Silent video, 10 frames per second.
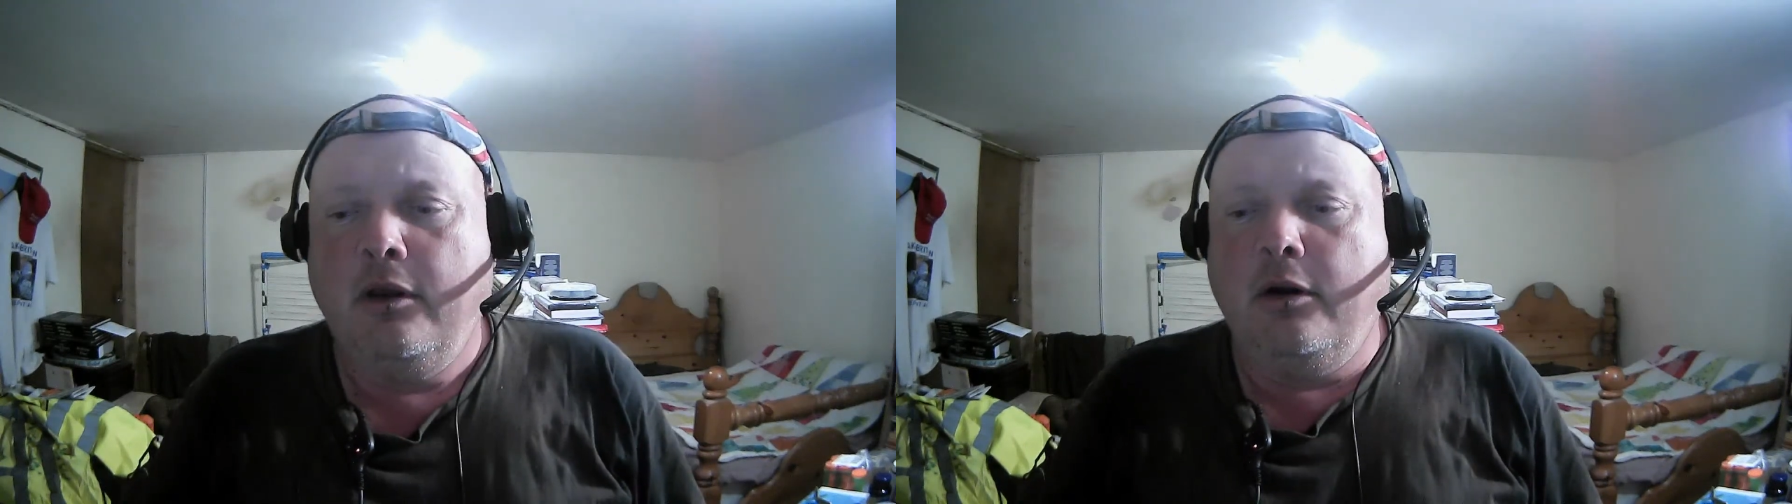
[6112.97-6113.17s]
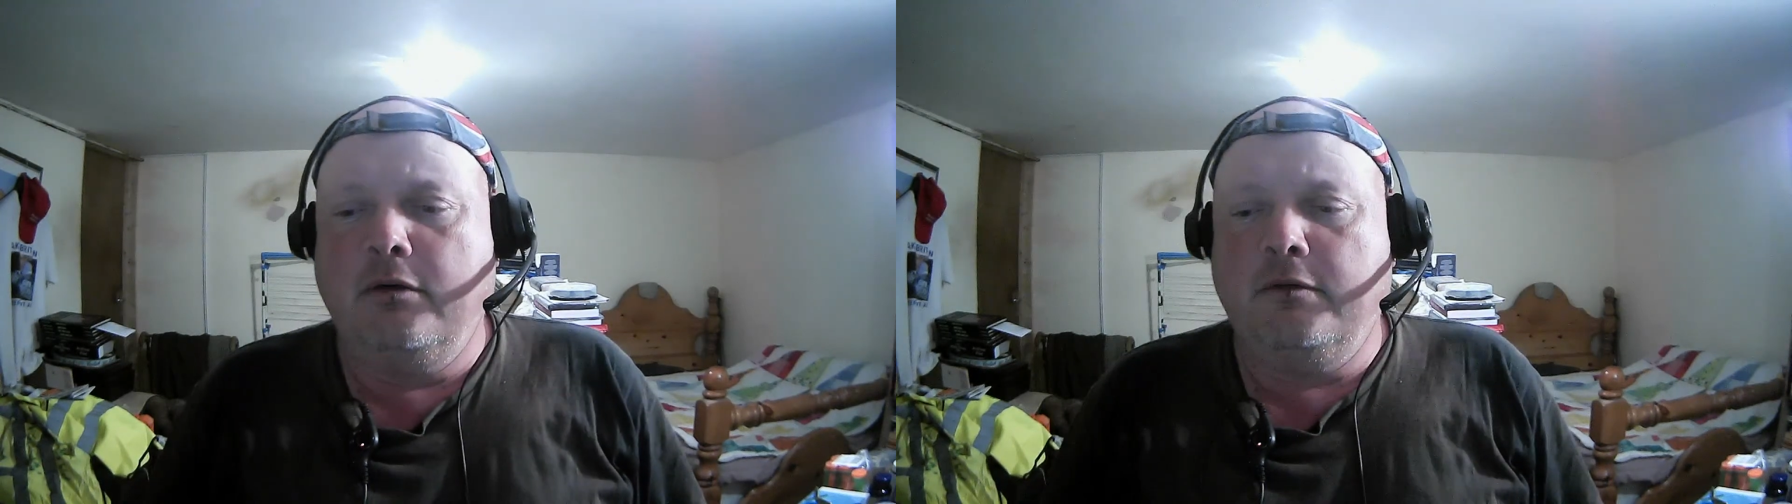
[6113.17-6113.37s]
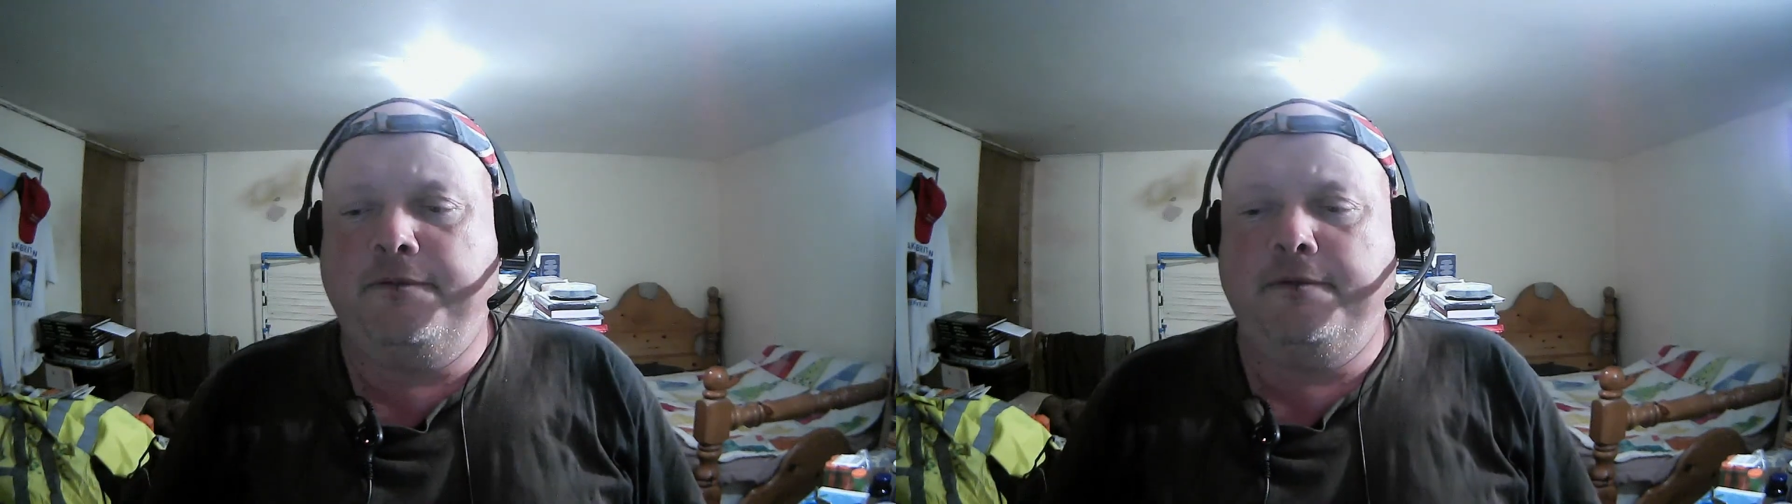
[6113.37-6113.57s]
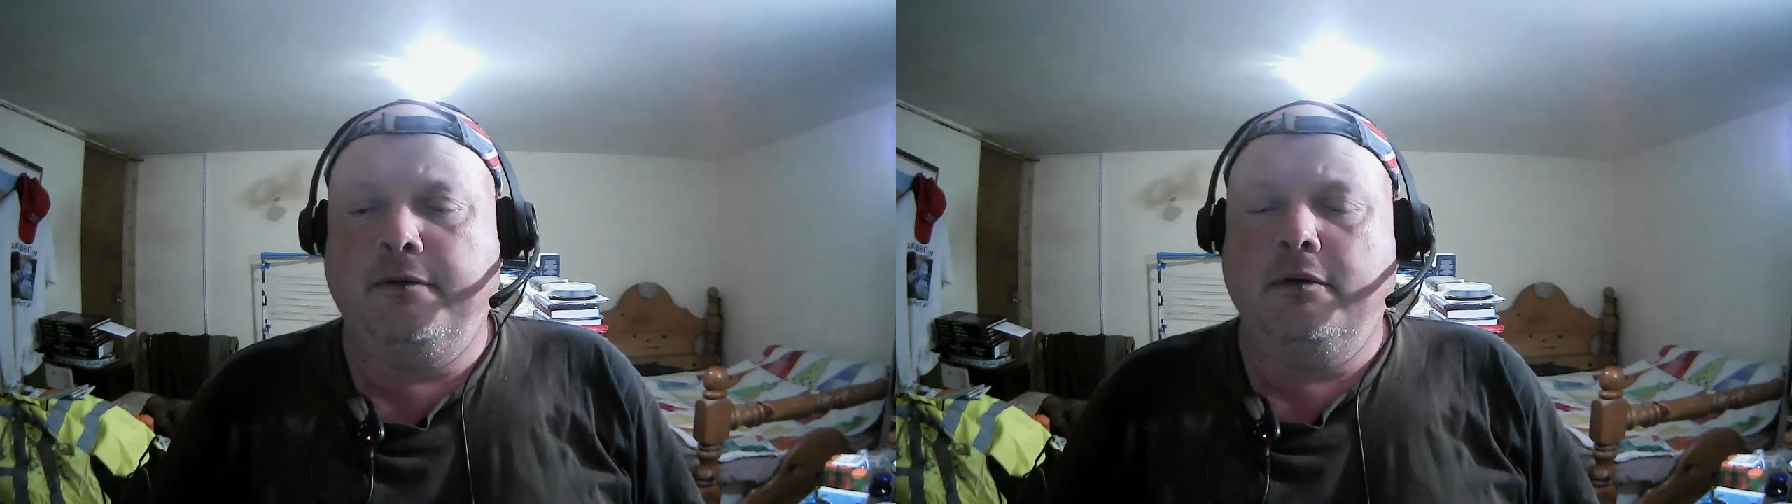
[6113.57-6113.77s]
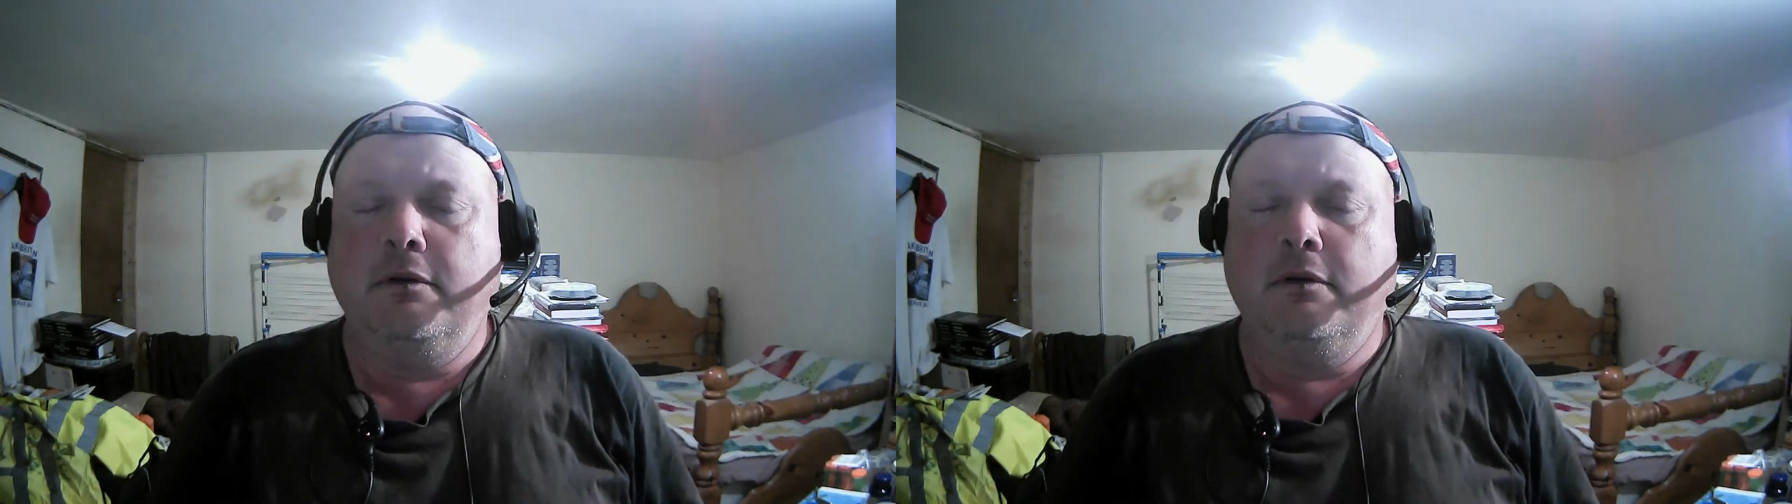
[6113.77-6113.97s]

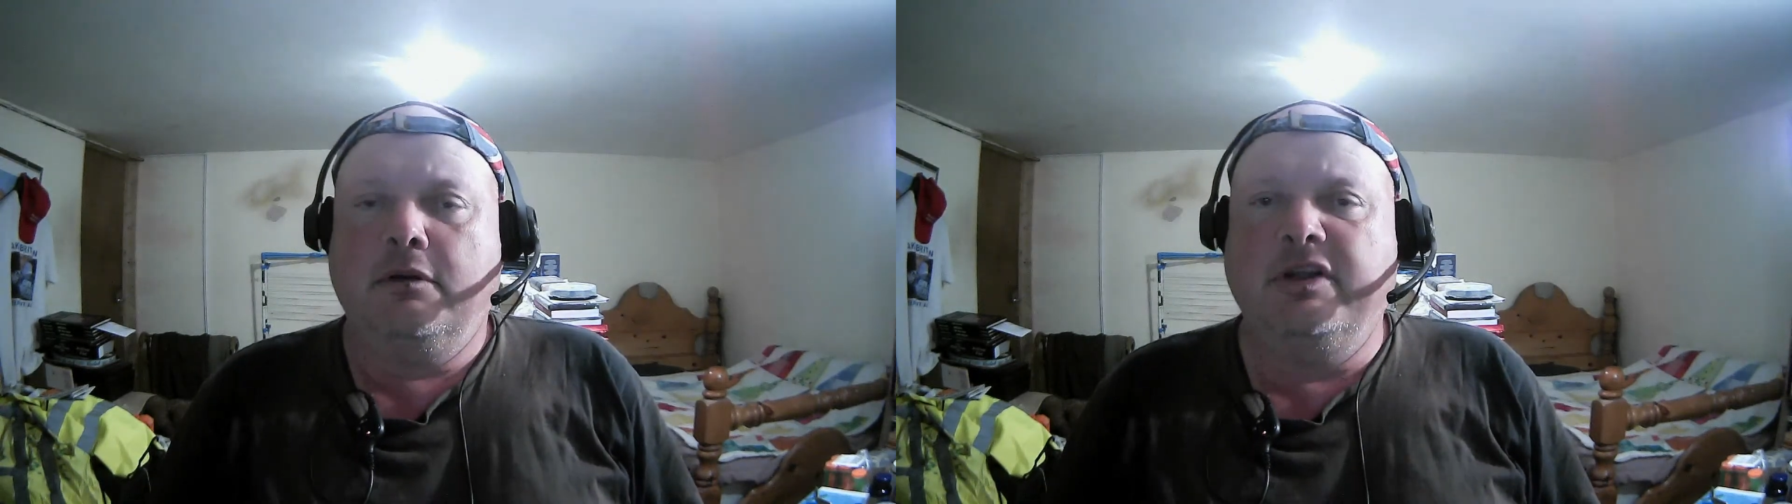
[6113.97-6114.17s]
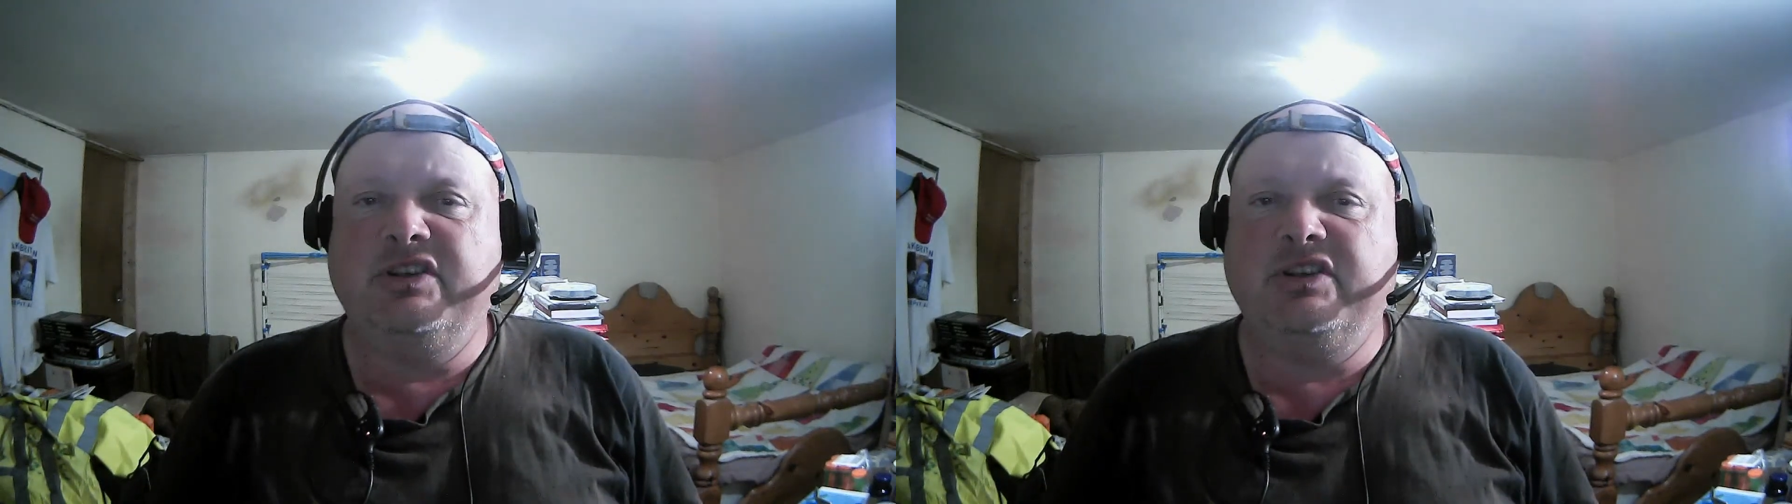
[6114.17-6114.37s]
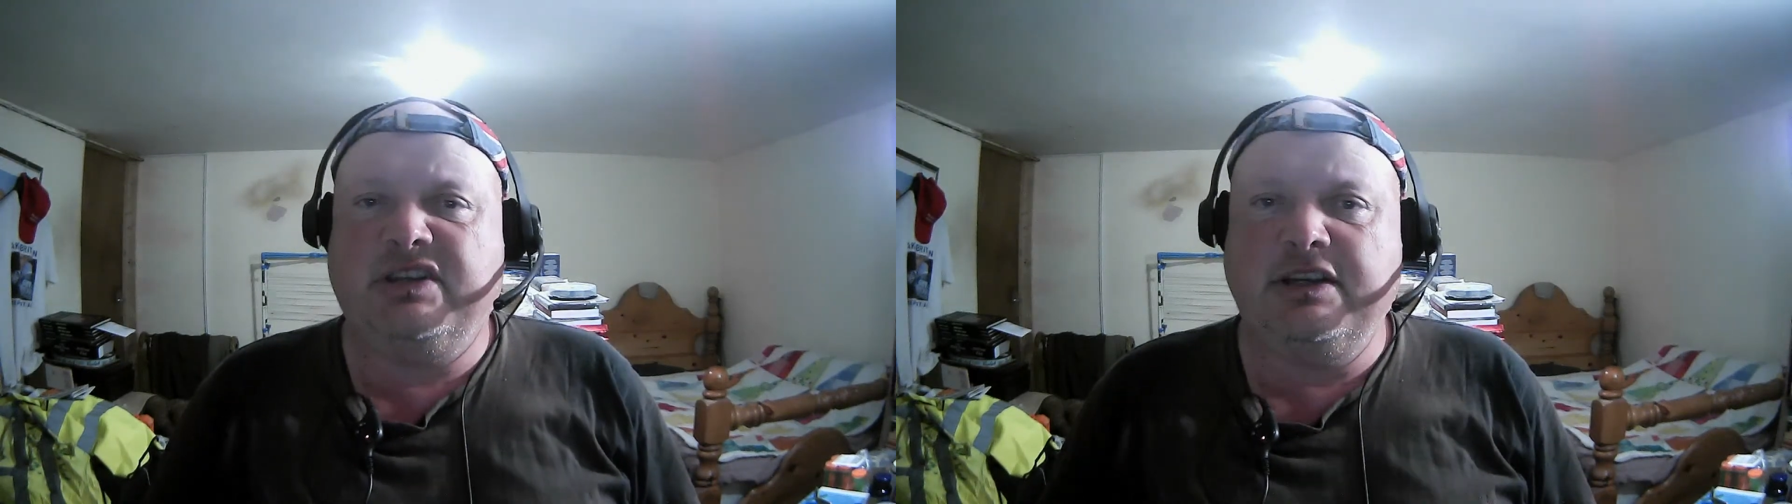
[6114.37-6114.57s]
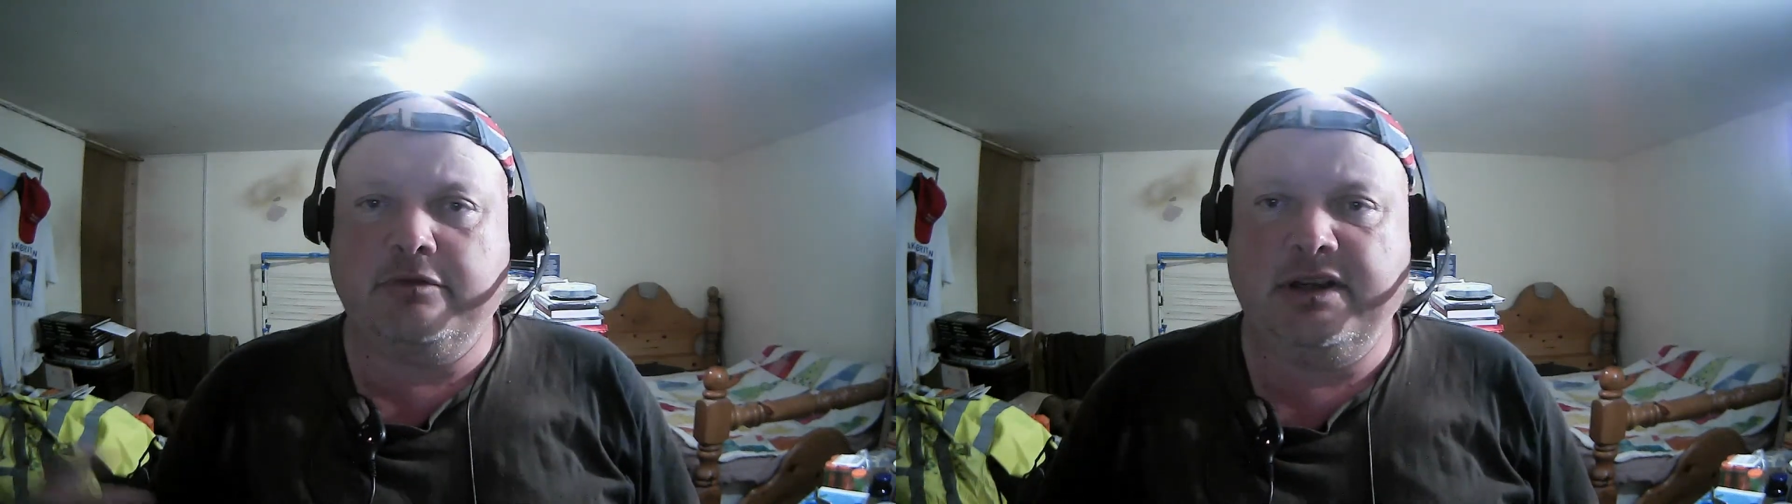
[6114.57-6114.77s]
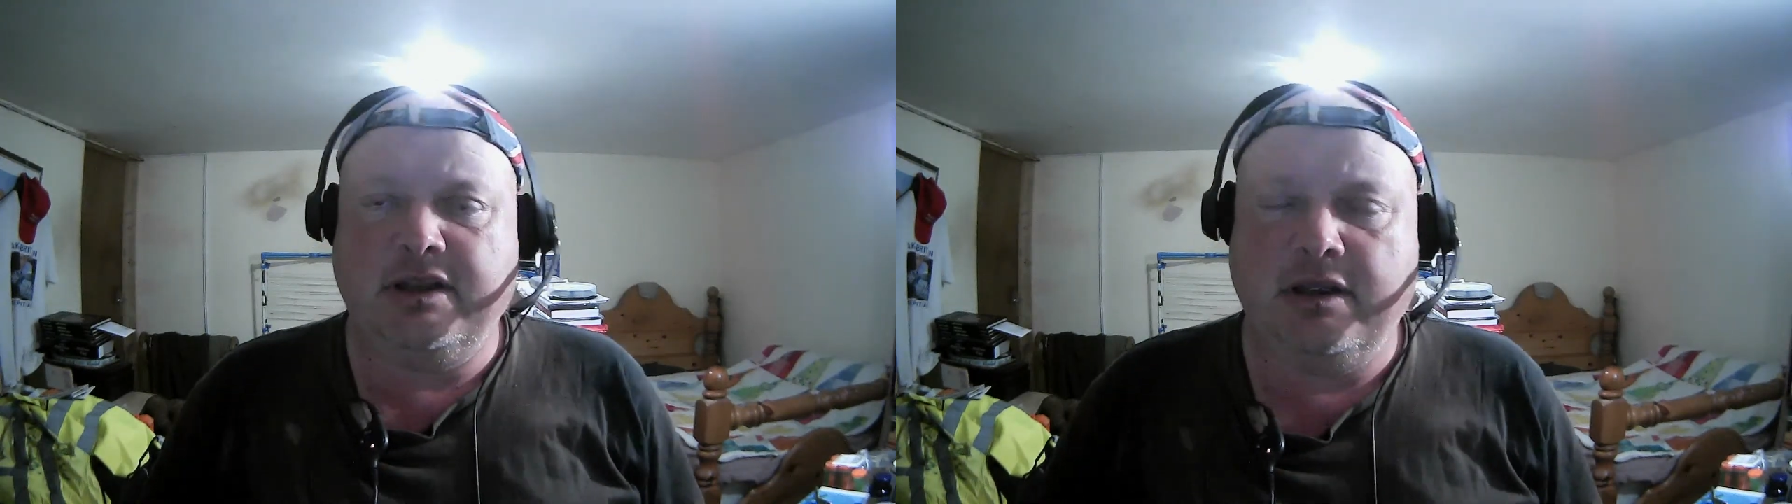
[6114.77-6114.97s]
of
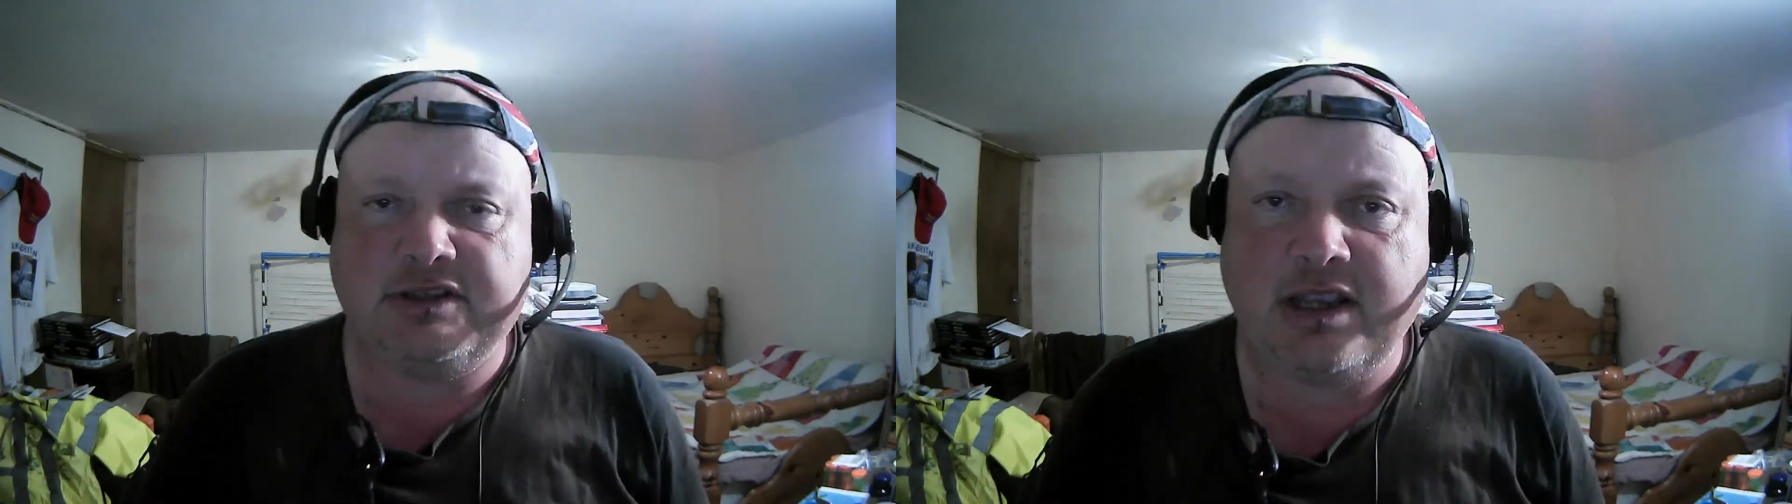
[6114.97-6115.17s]
considering